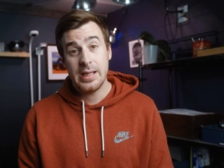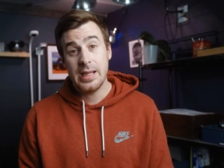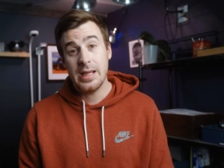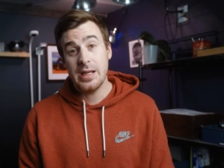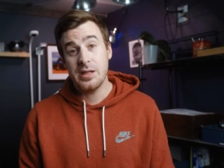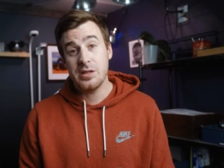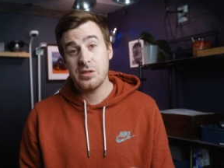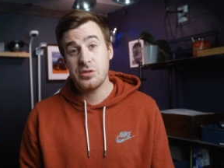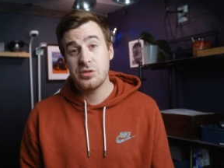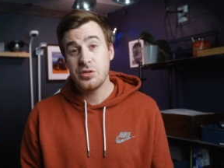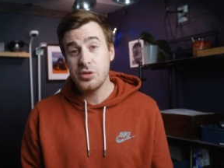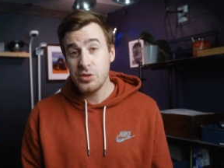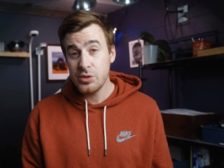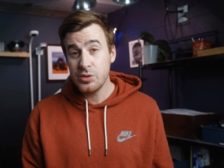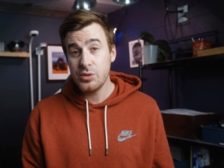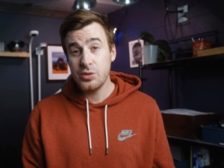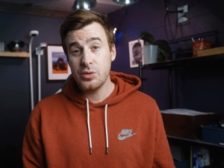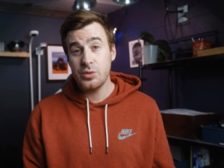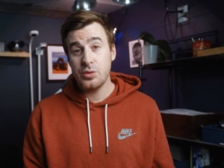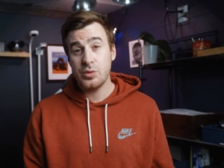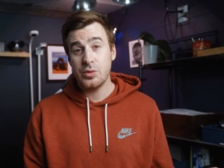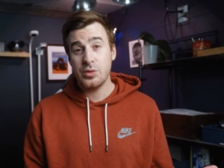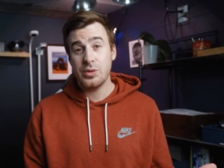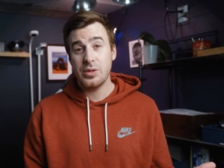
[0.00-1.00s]
And
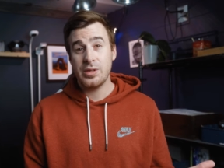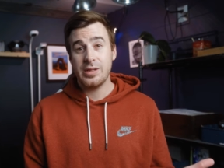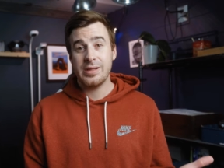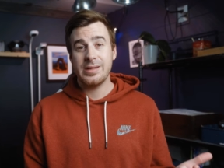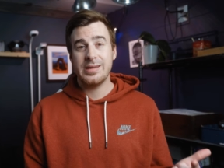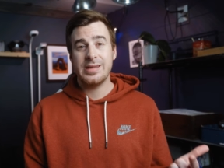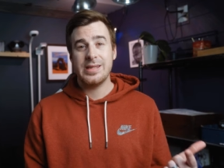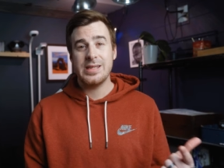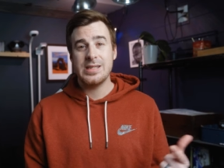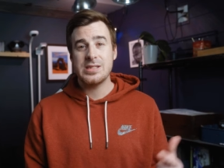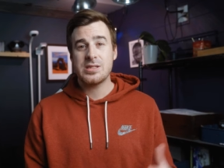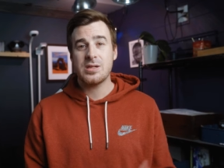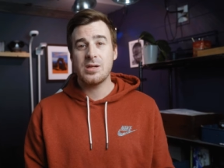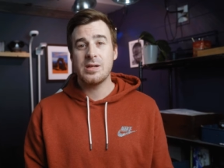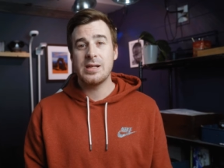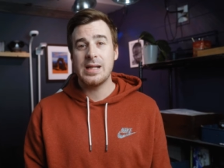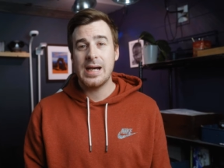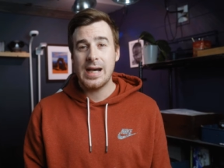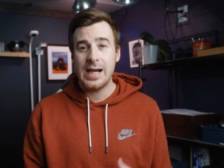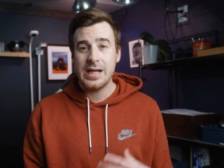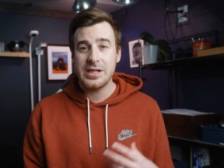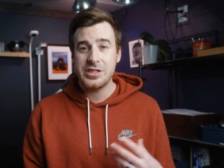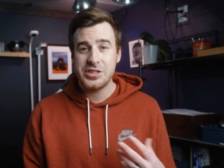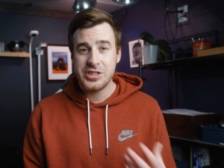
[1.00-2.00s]
two, these are
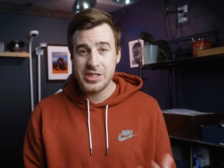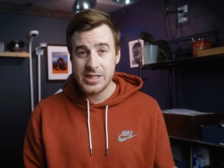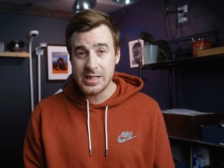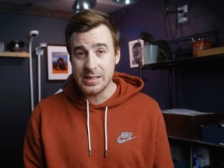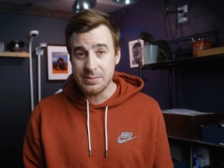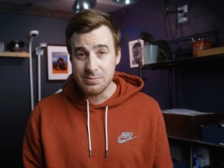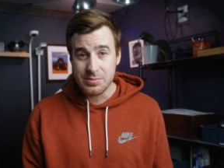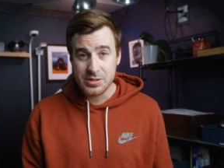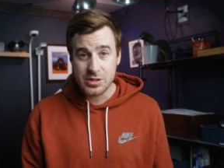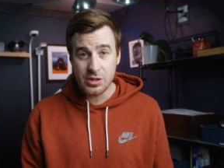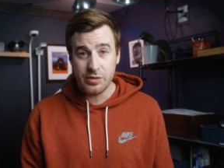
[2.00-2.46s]
not cheap.